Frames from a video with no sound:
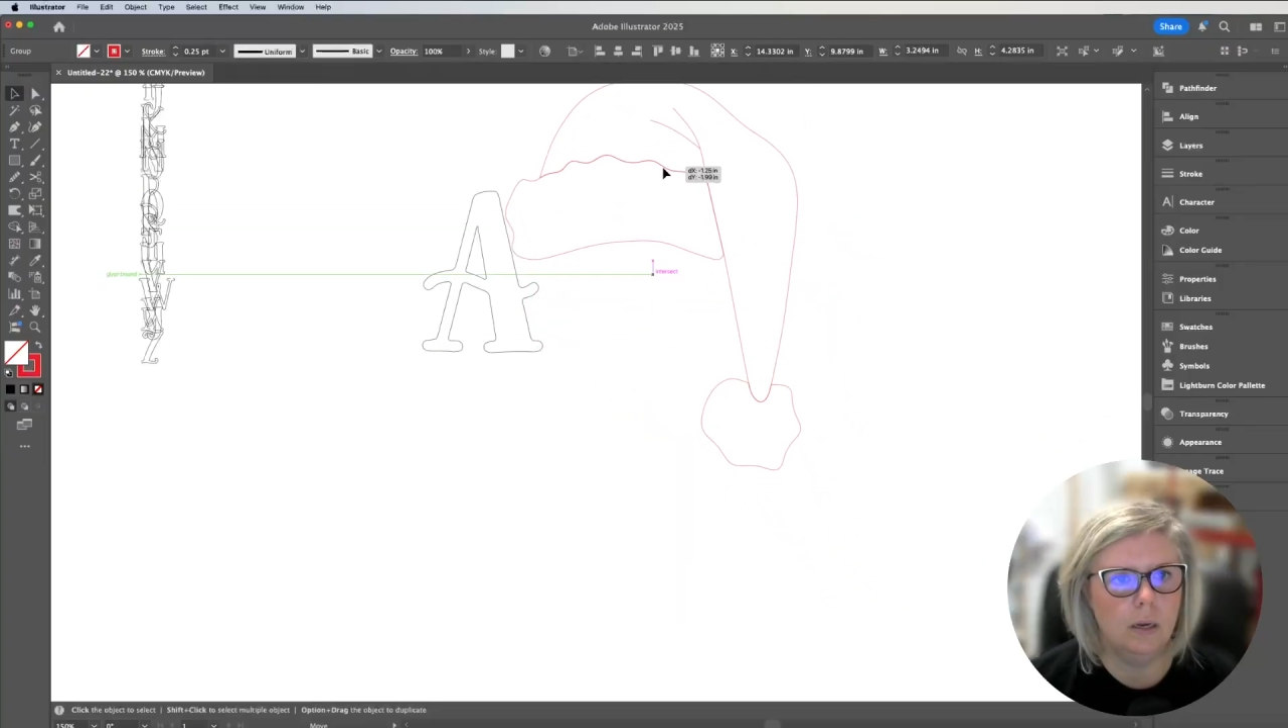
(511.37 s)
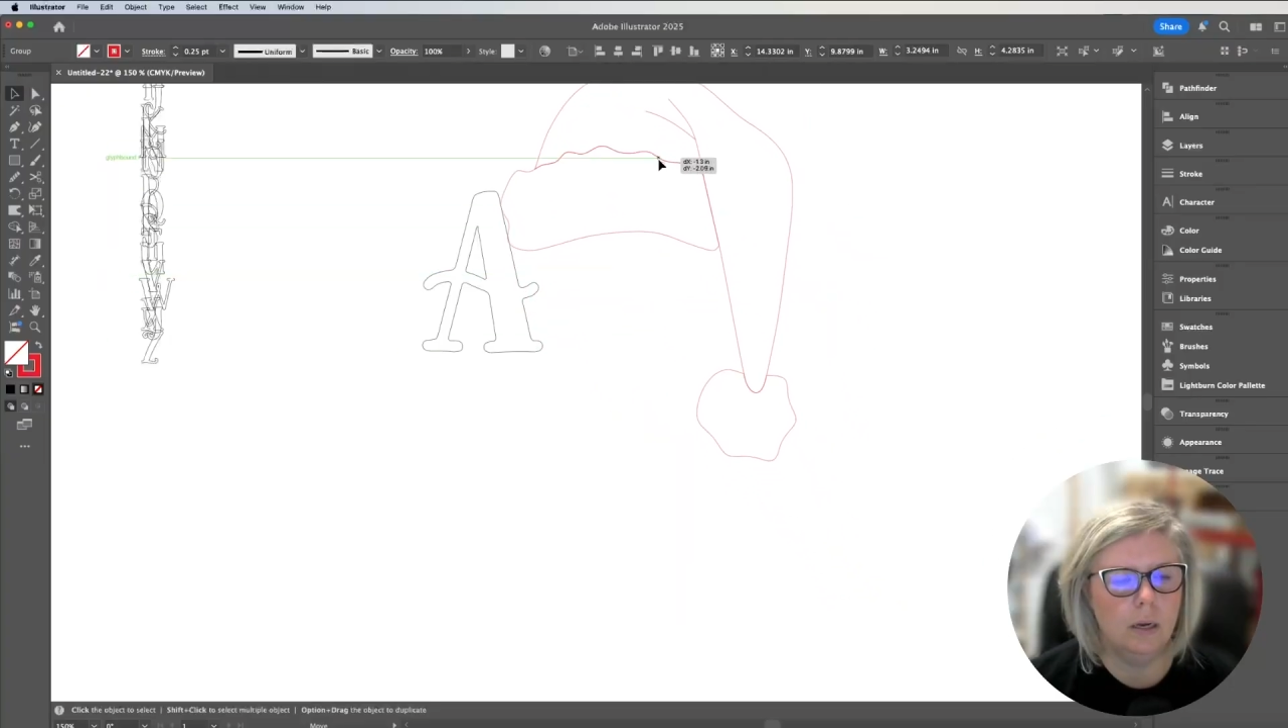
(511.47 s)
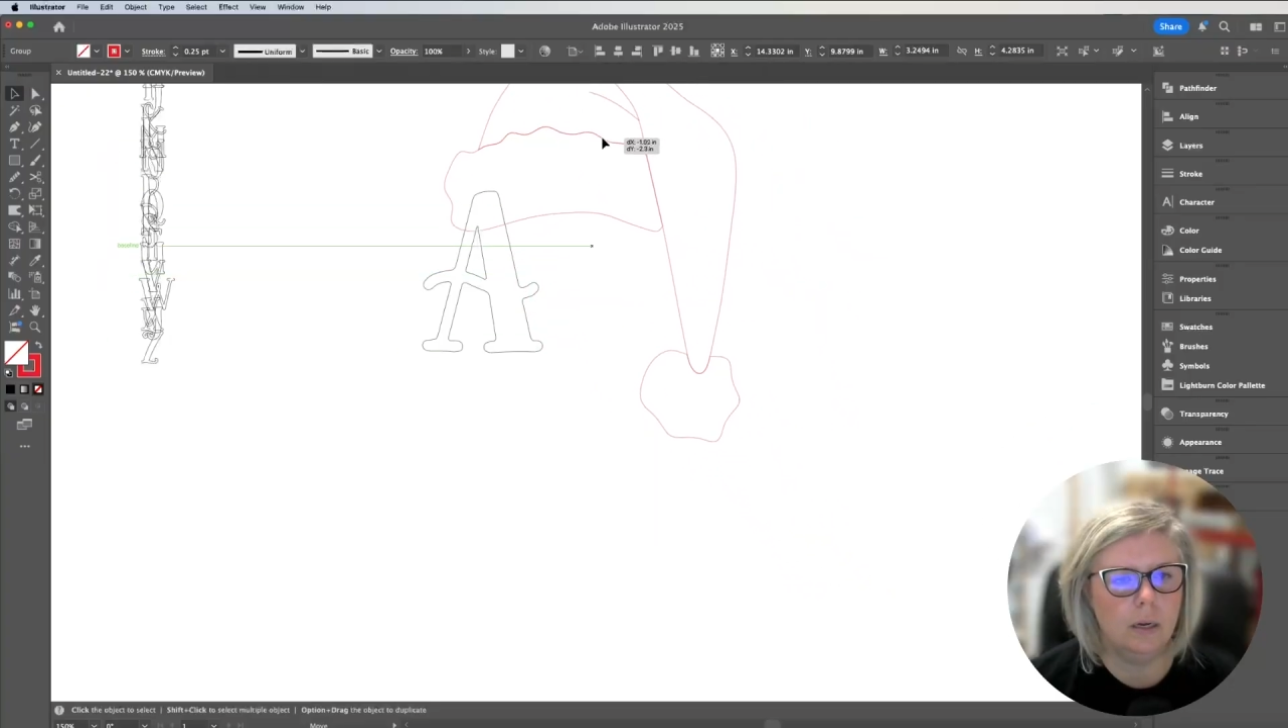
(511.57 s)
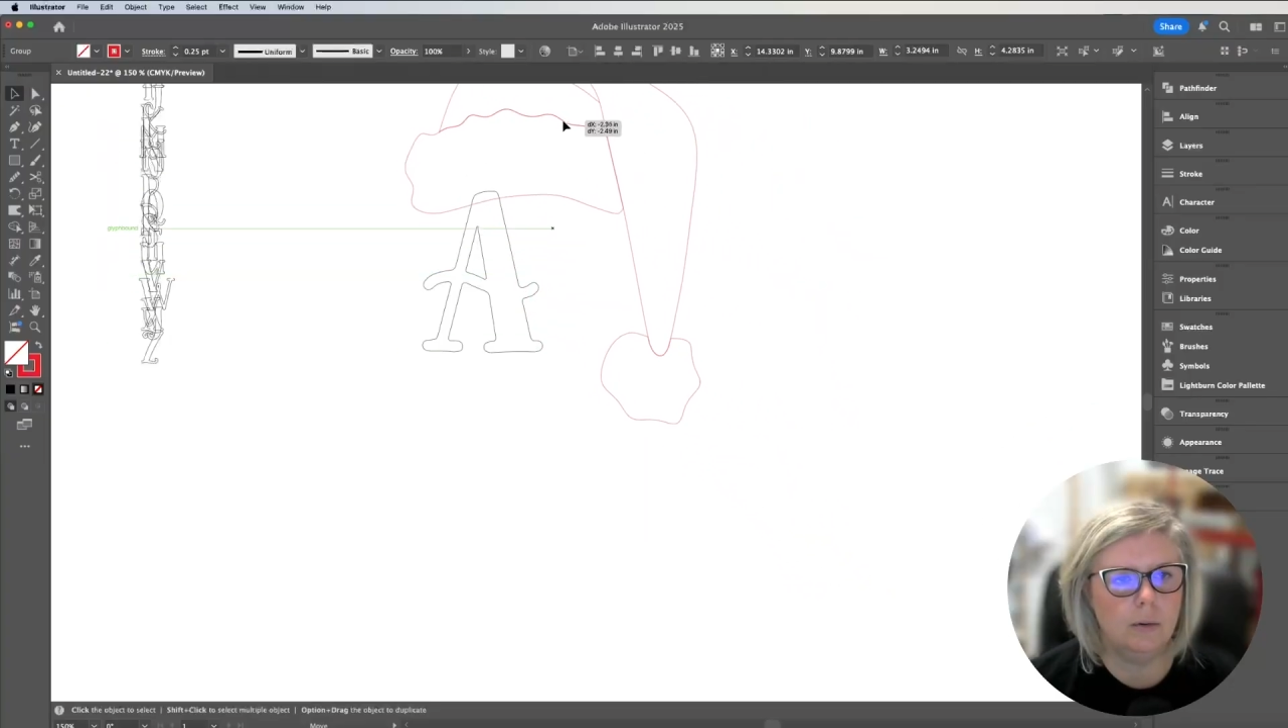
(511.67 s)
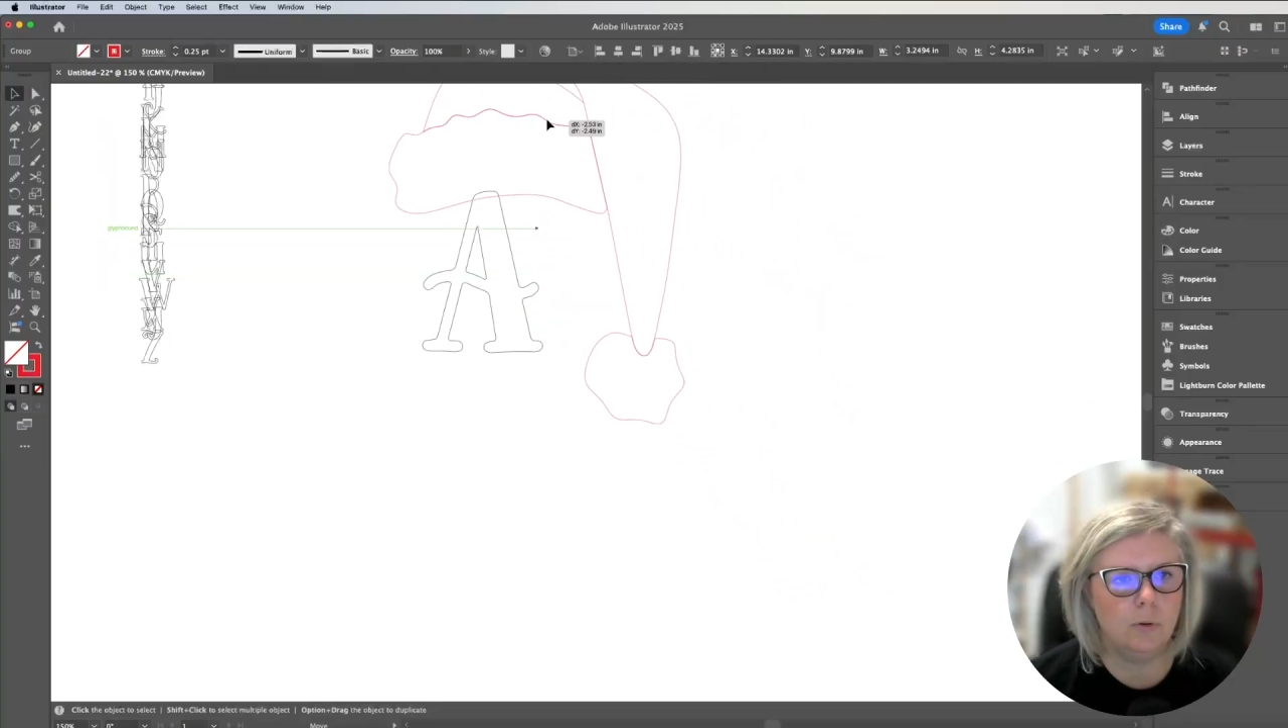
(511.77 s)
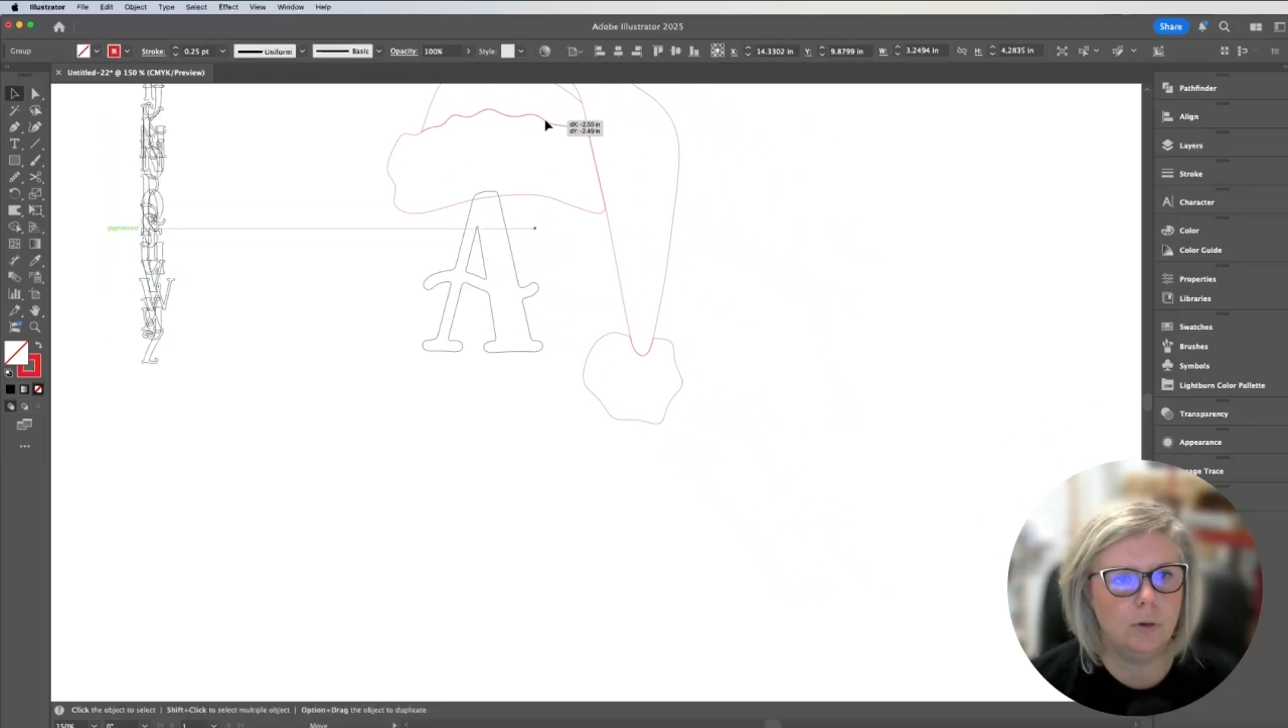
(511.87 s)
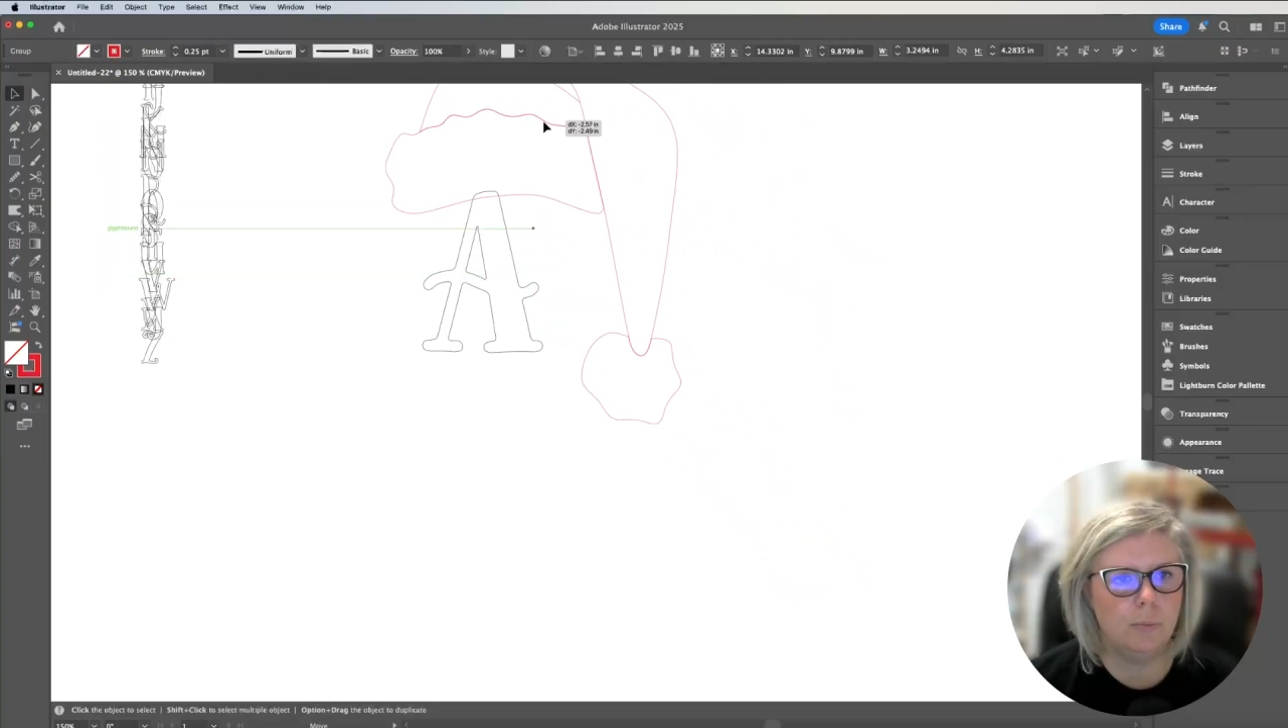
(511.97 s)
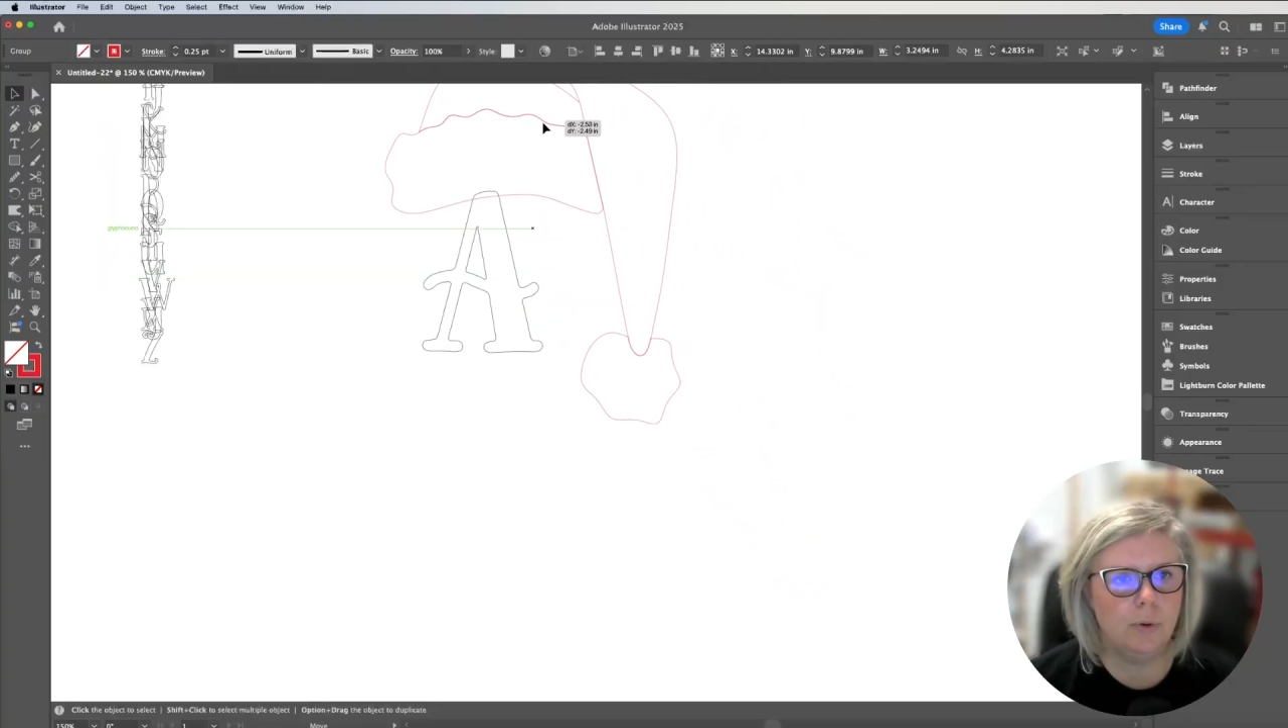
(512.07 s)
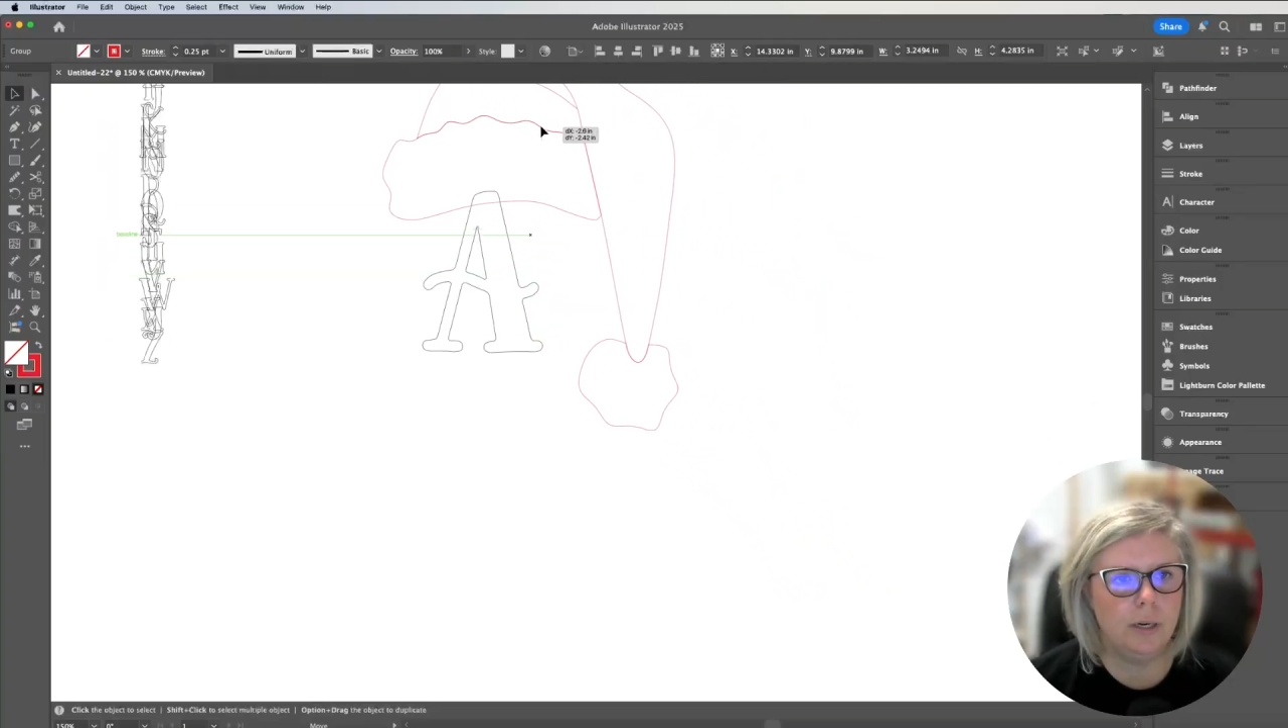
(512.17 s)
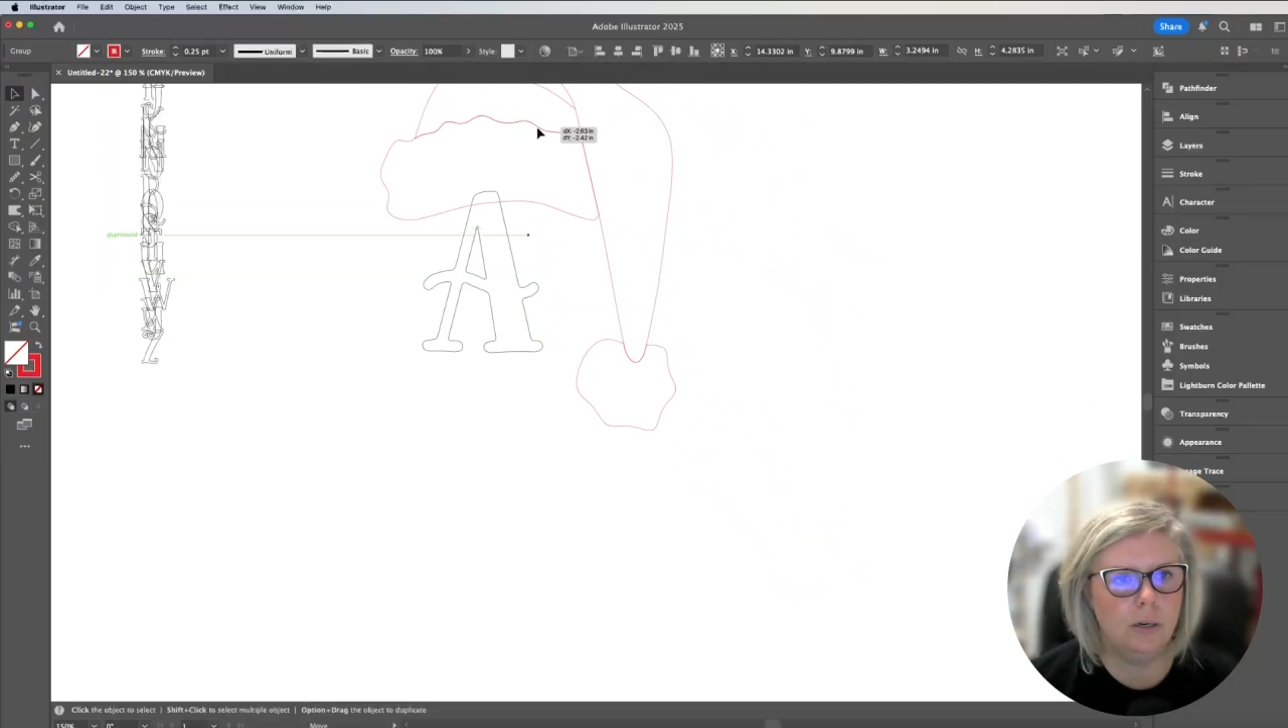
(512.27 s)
I'm going to bring